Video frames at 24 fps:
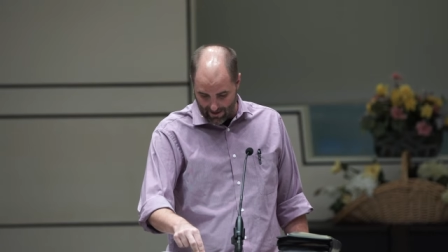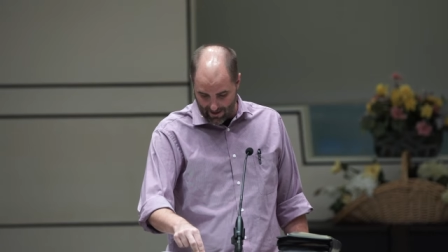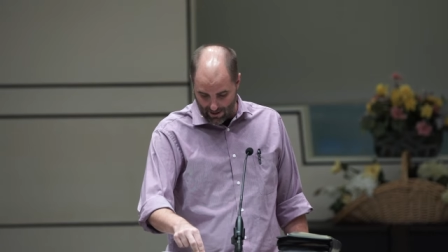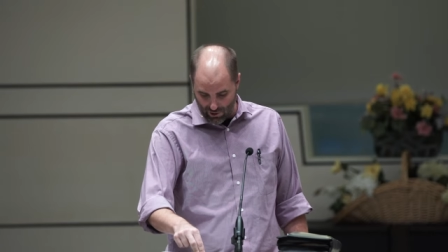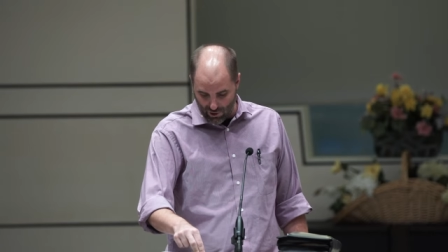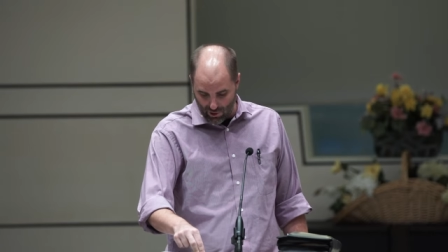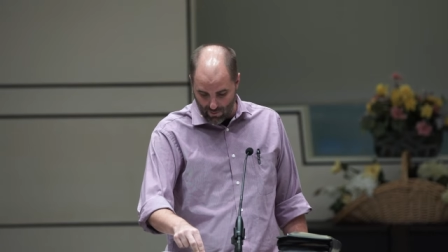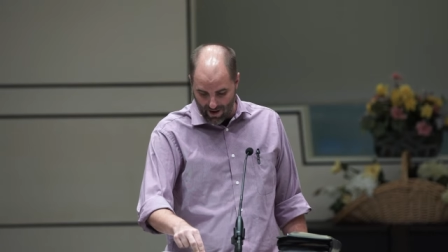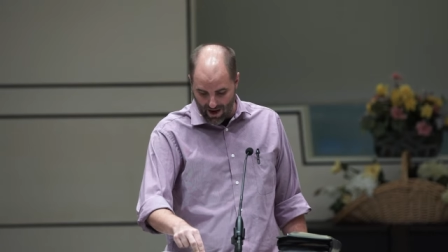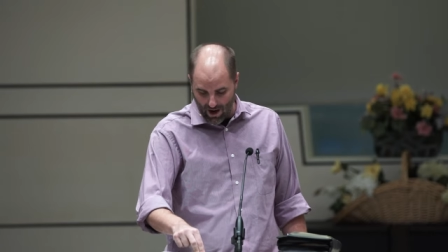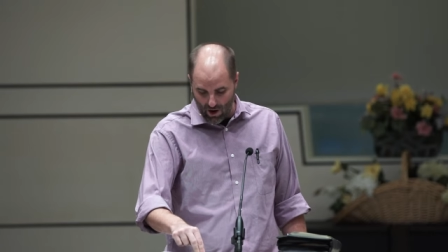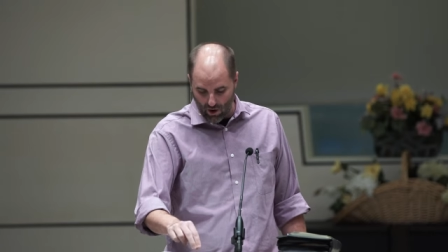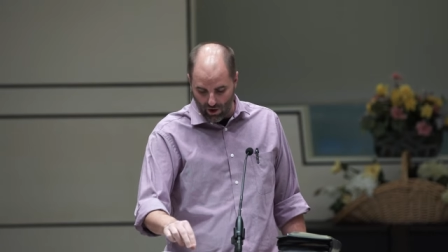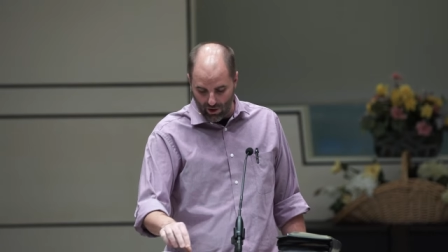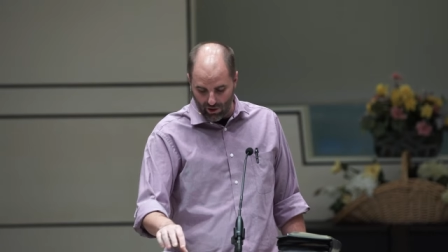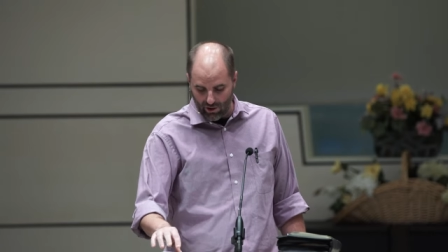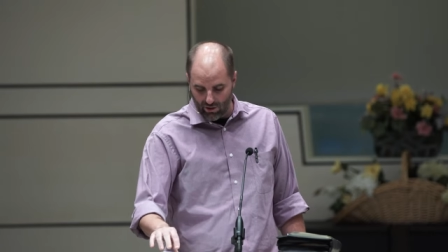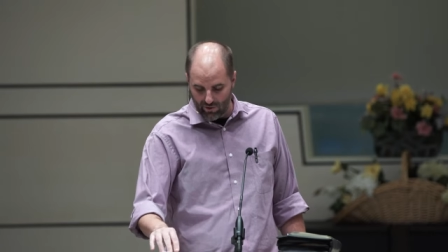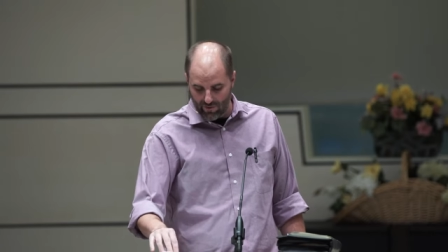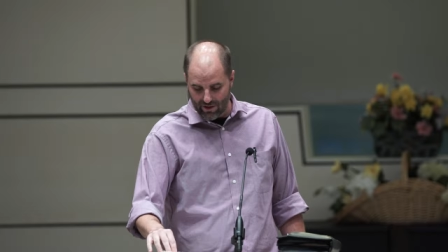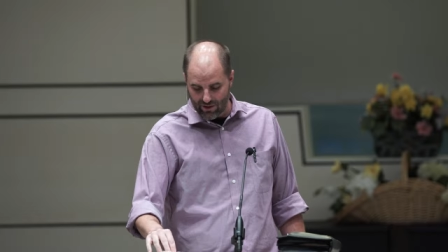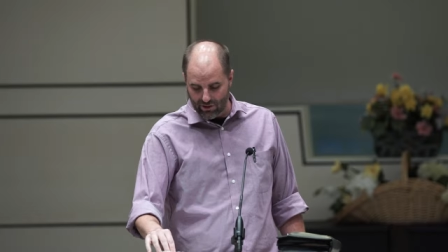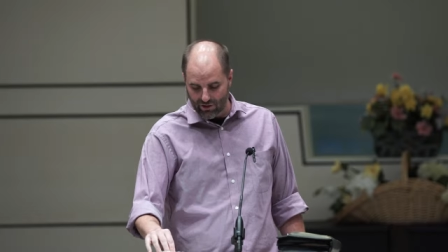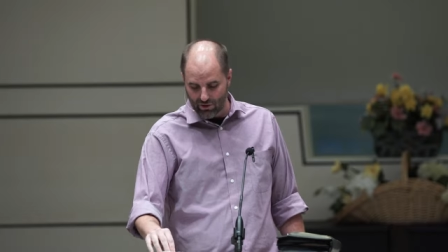You may
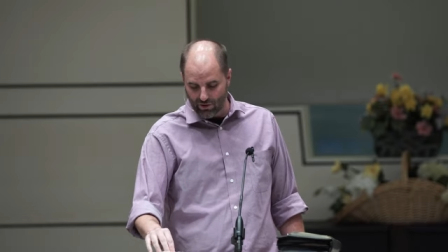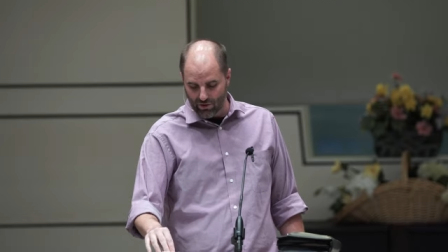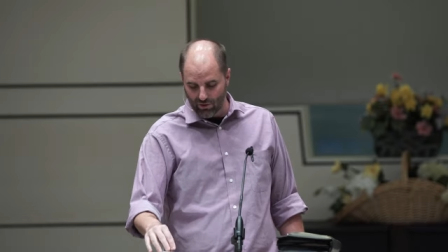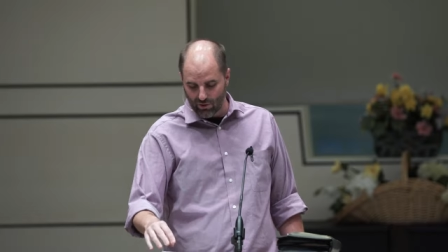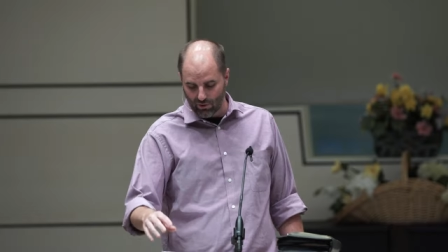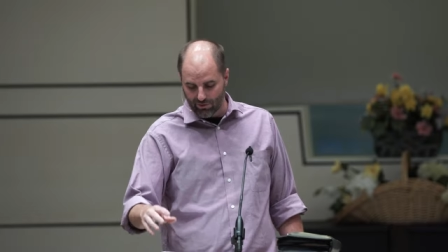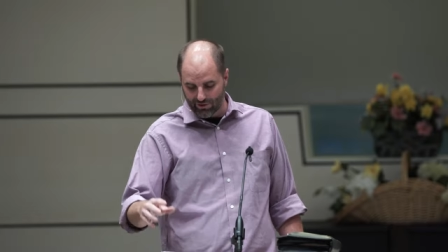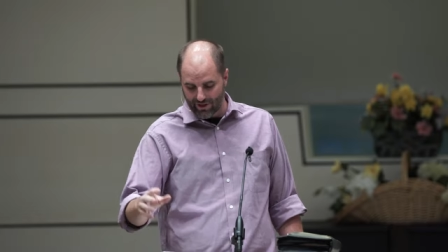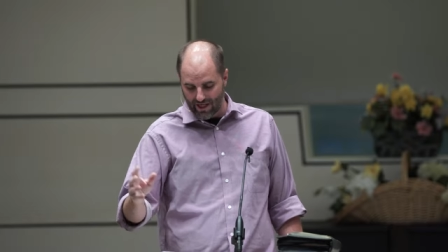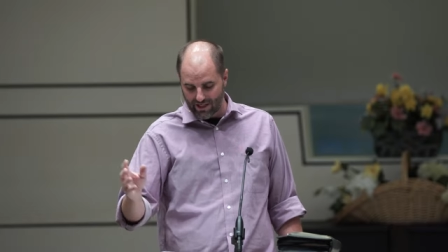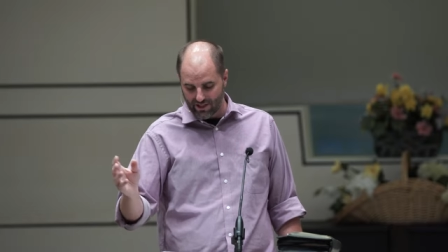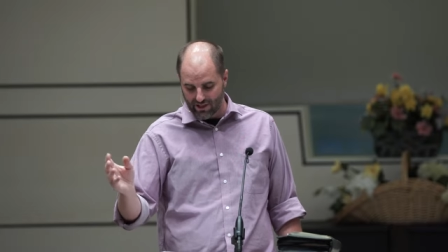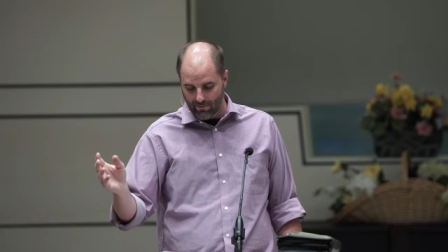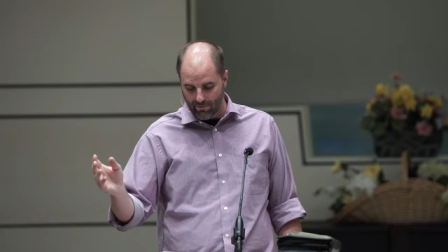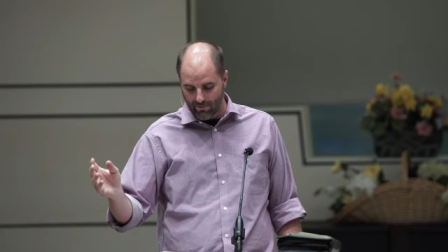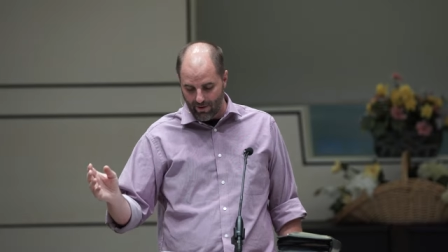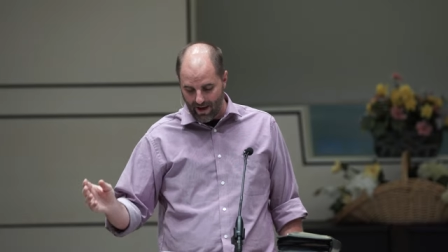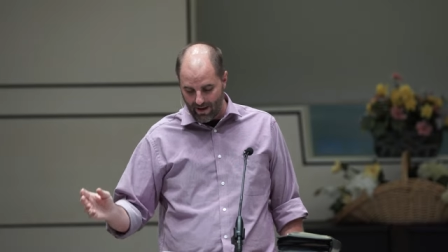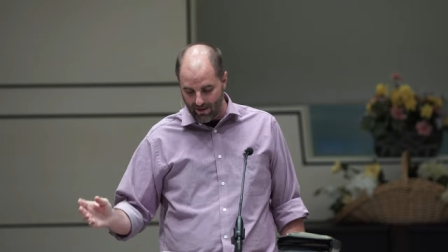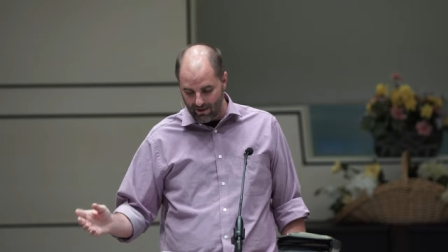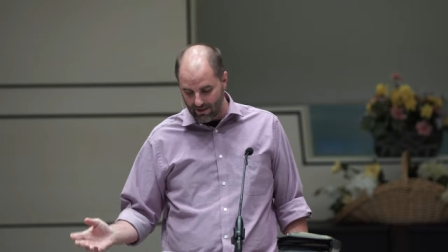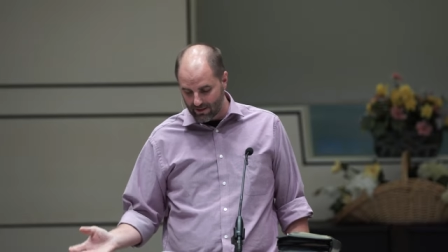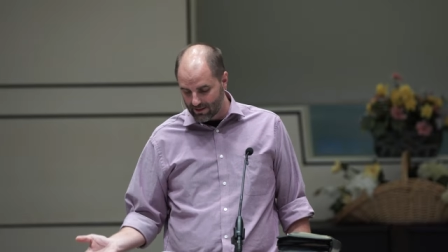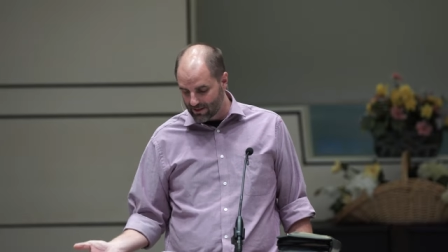argue that certain Old
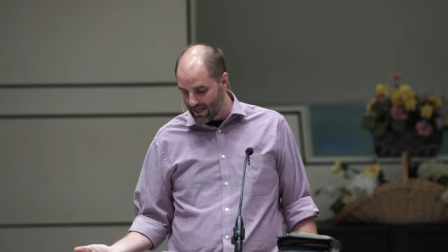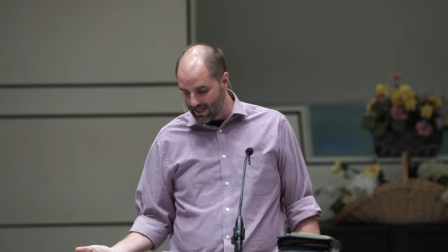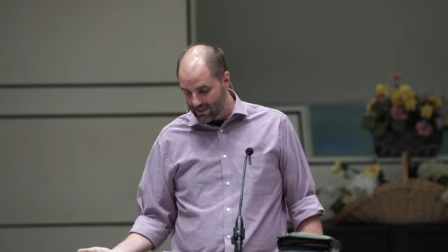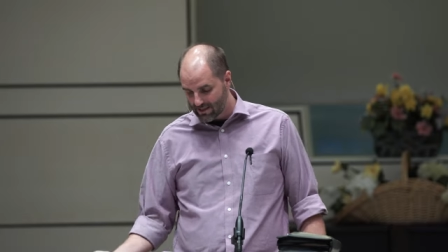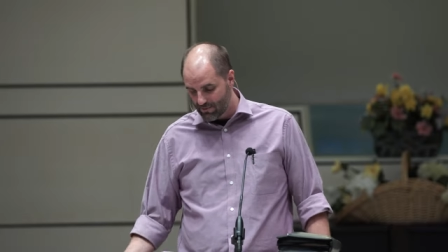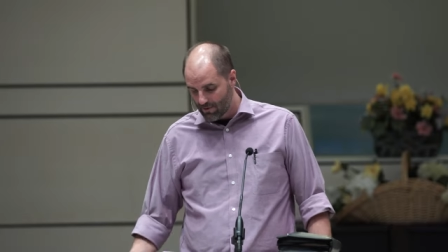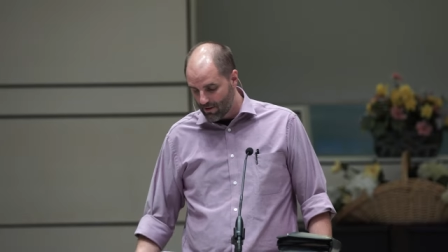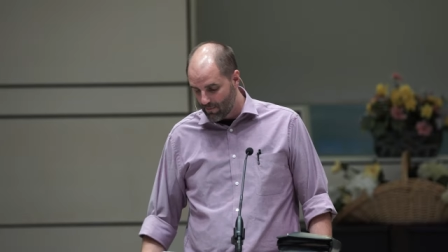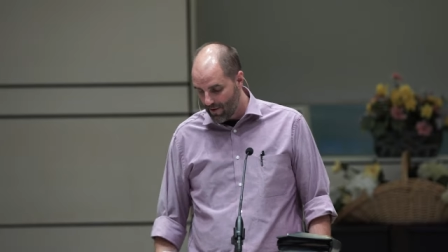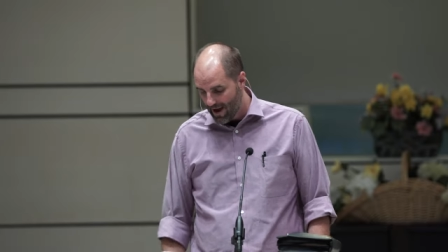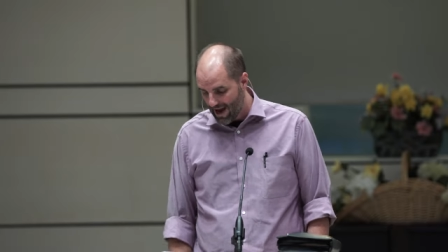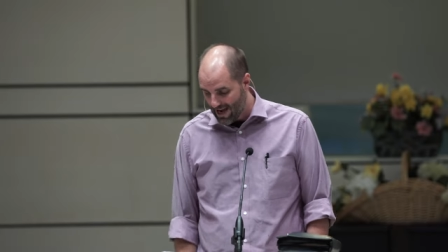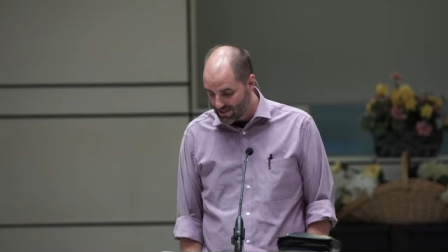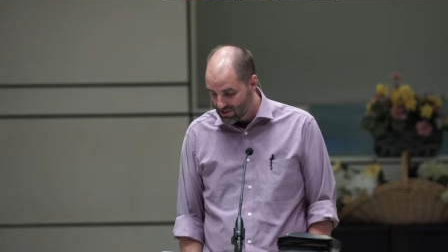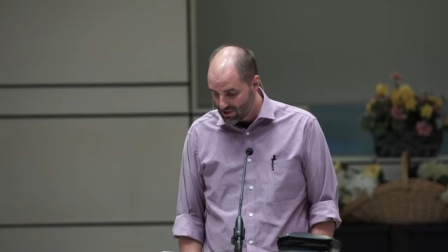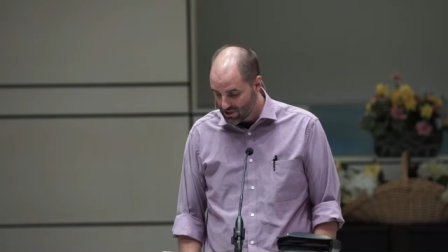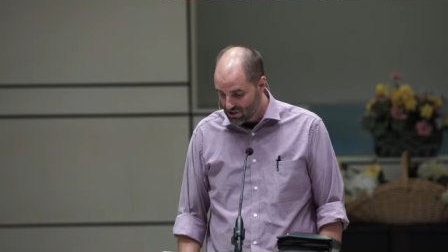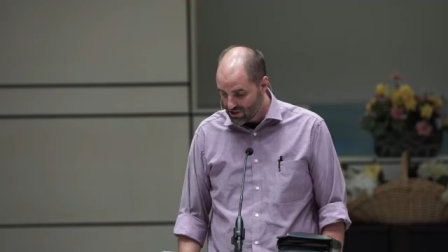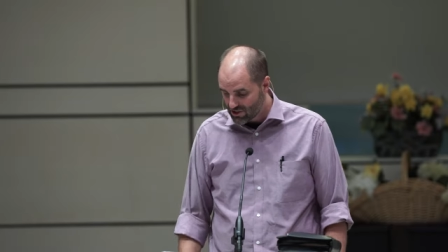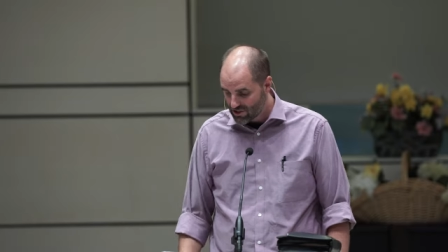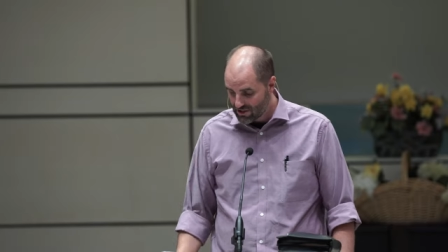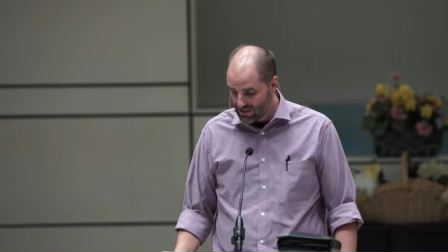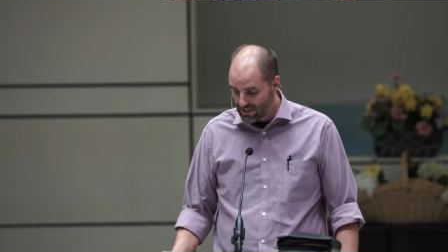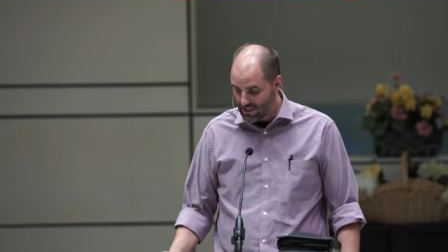Testament
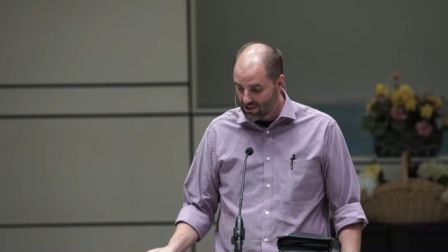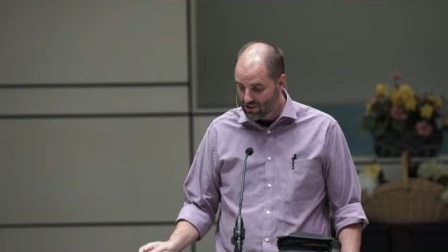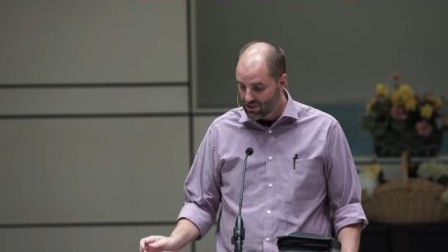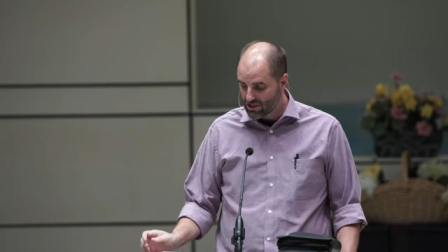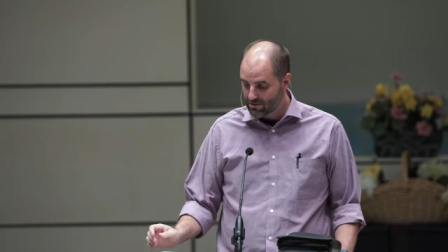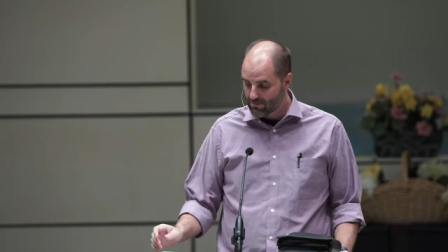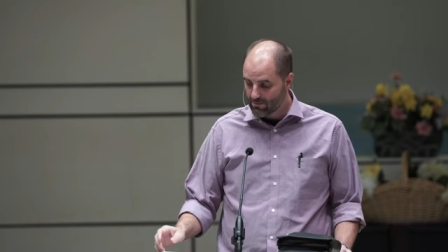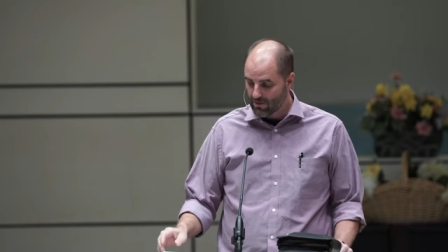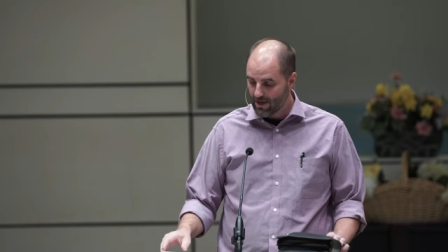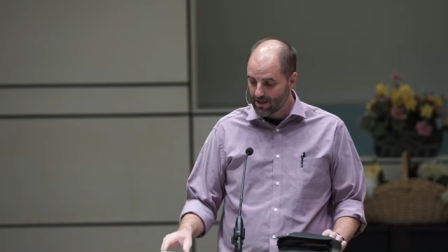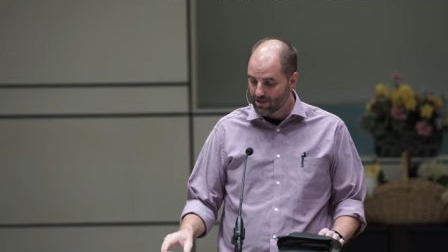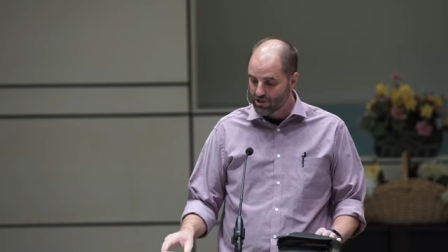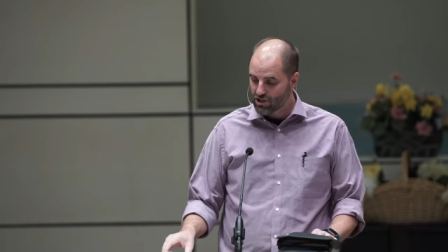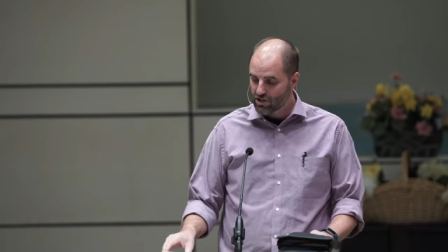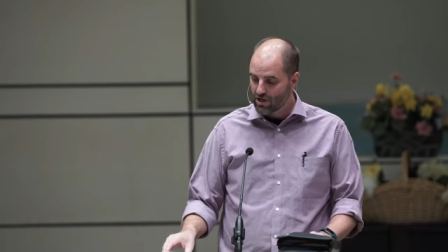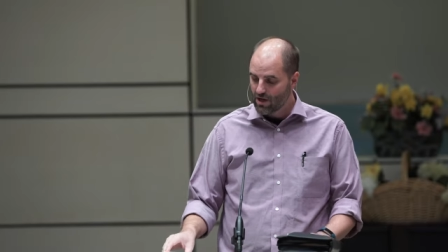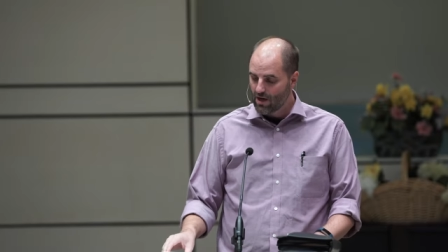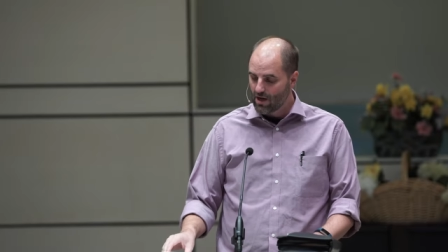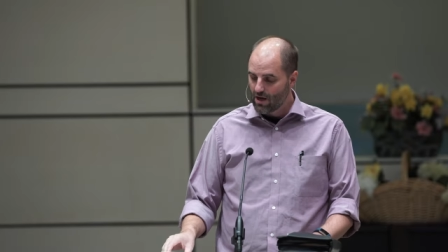passages teach as much,